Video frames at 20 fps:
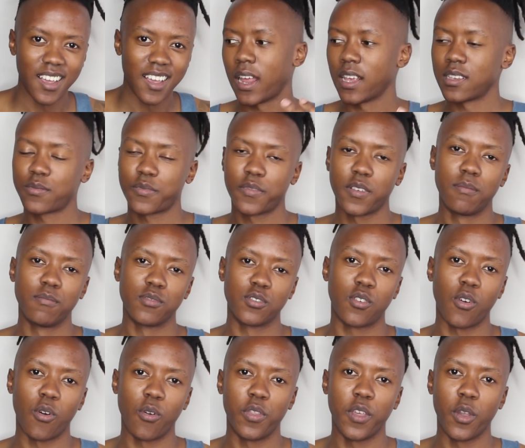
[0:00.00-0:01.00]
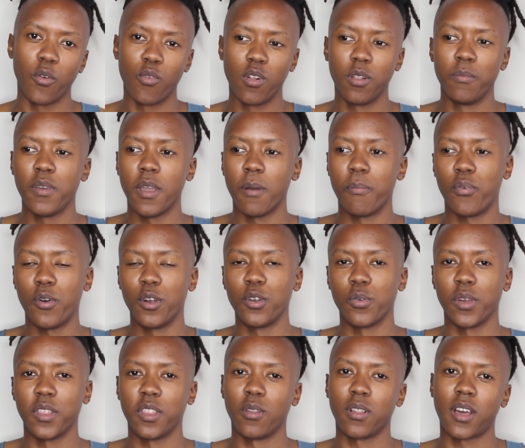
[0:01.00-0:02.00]
As films go, there will be a
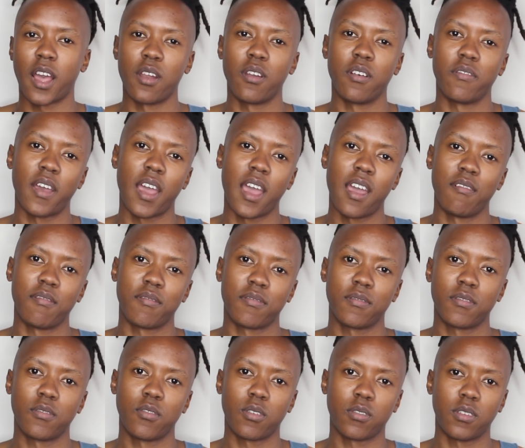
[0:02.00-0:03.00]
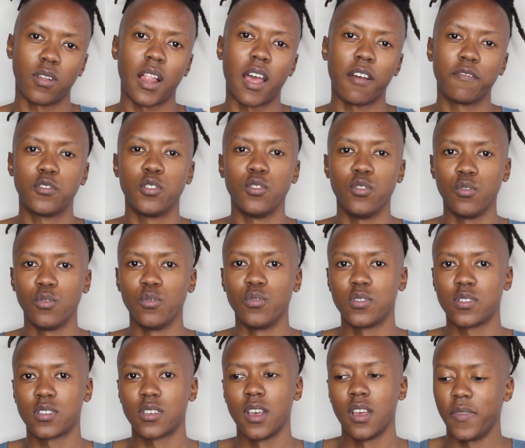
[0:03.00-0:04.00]
point where they'll have to
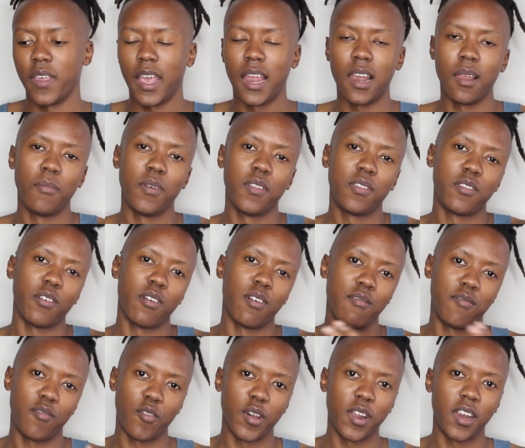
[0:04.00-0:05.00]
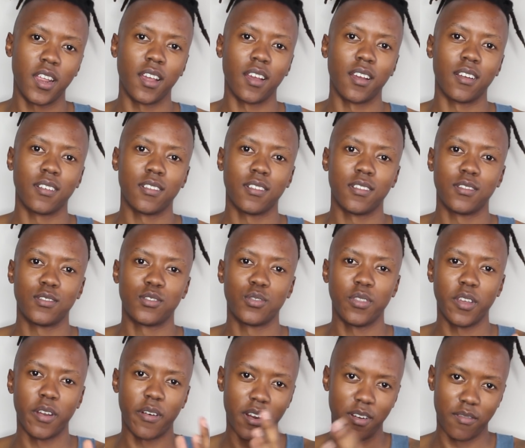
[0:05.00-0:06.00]
use the element they're avoiding
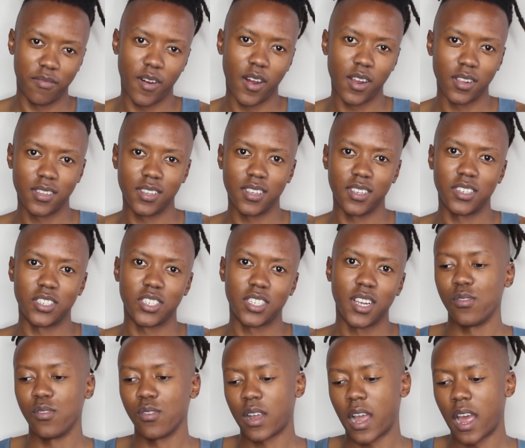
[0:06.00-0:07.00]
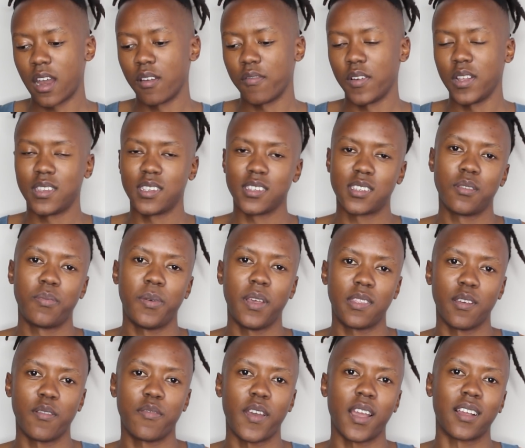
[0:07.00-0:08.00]
to their advantage. You kind of
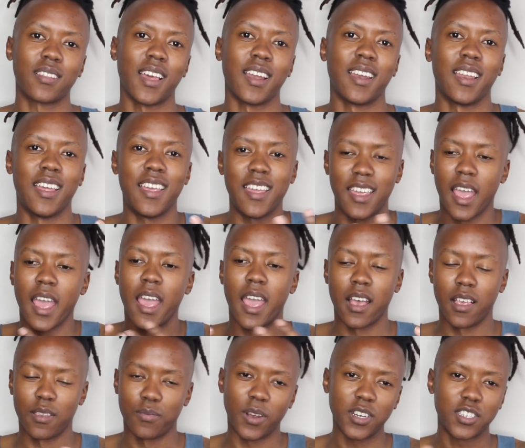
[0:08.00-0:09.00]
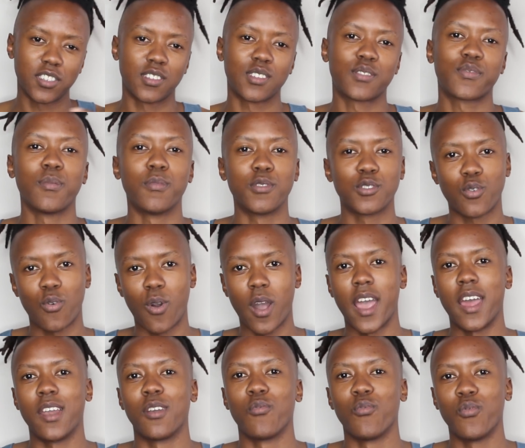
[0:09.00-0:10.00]
anticipate the fact that as much as this film is
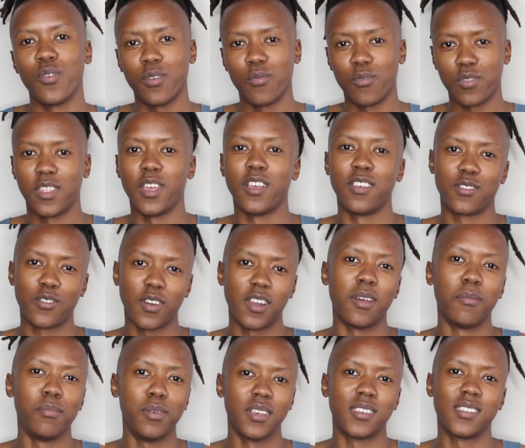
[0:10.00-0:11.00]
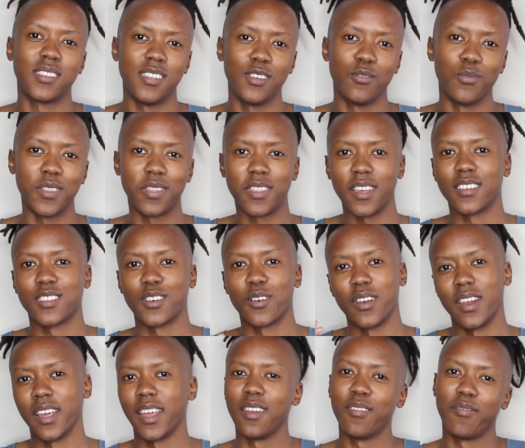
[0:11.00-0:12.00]
quiet, there's going to be a scene where things are
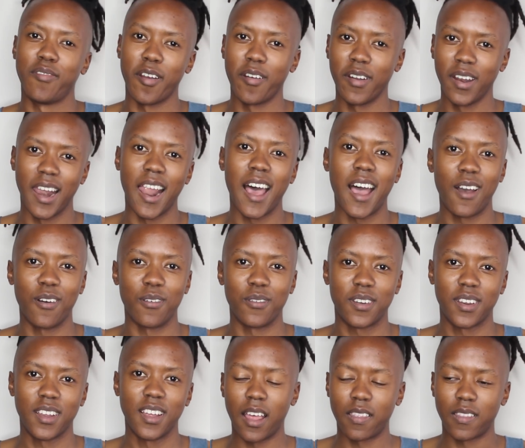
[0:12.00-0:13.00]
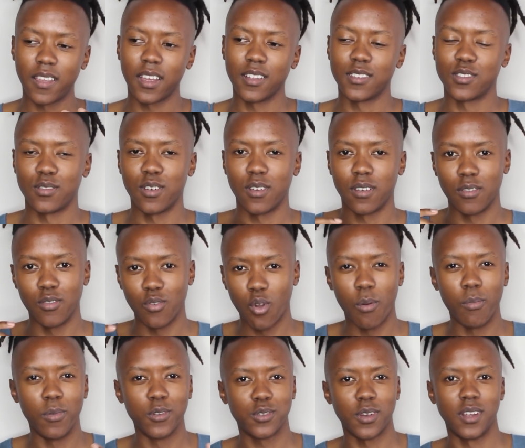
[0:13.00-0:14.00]
going to get very loud. I think it's
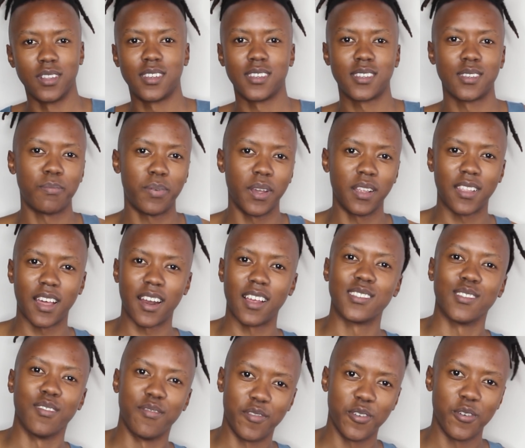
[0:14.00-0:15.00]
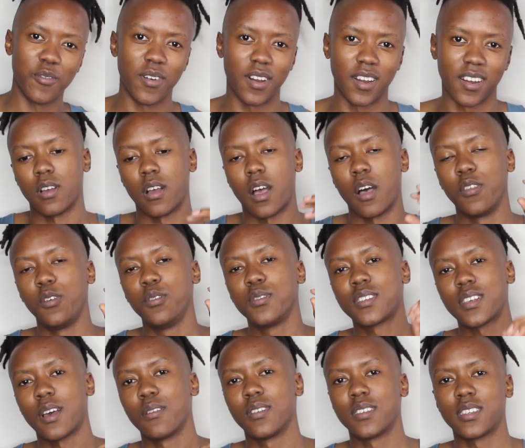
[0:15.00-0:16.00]
normal to anticipate that as a viewer. How they
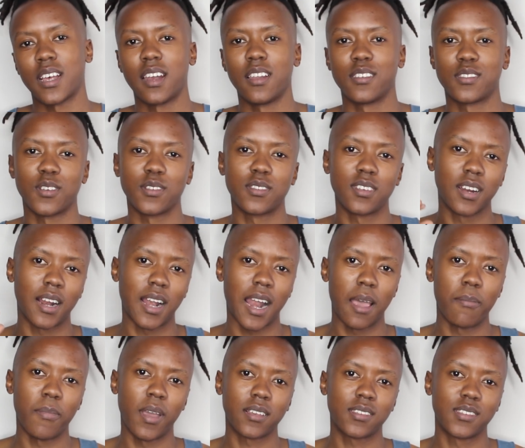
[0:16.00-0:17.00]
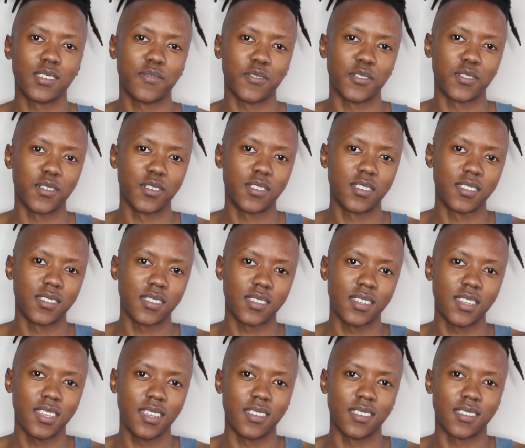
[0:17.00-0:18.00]
use sound design at certain climaxes for certain
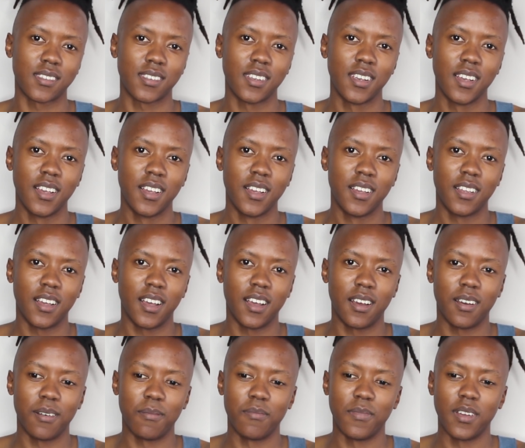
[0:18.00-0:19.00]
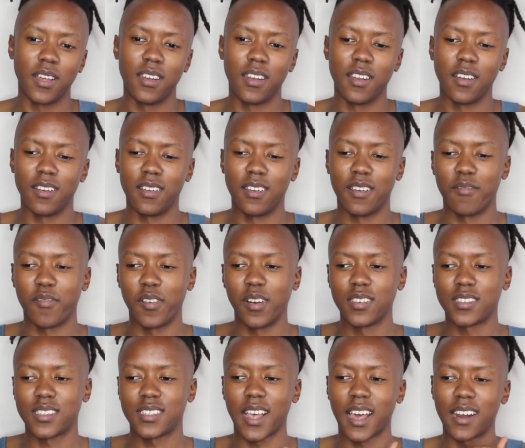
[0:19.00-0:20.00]
scenes in a
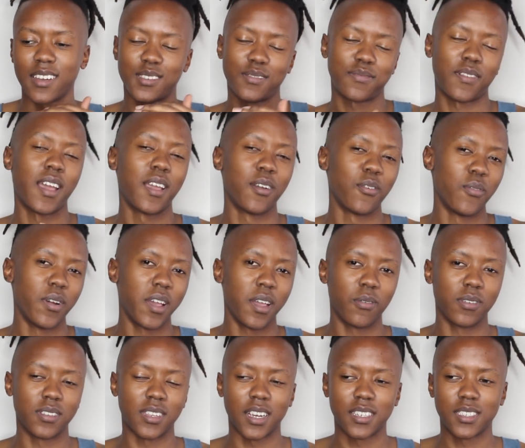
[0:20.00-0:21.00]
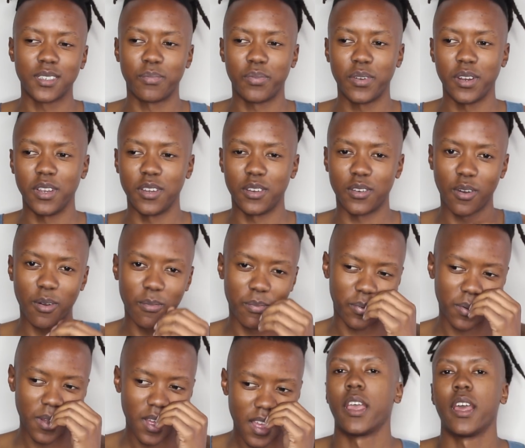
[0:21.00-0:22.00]
very satisfying way was actually pretty
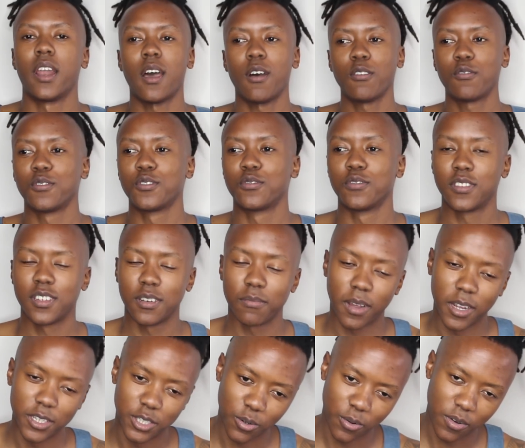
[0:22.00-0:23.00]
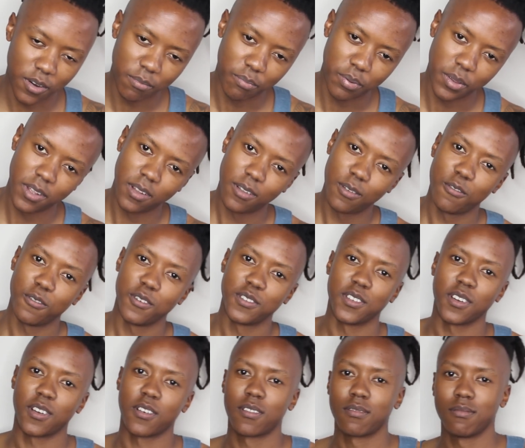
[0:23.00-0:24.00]
dope. Get Out was written by Jordan Peele, who is